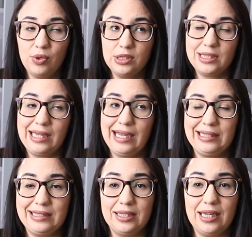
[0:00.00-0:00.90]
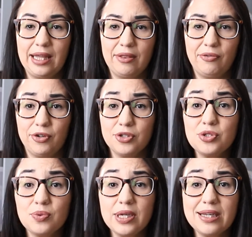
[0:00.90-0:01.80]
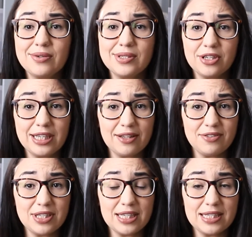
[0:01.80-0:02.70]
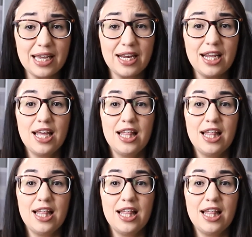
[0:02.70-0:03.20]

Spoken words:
which he kind of did like the first week, was already lifting his head.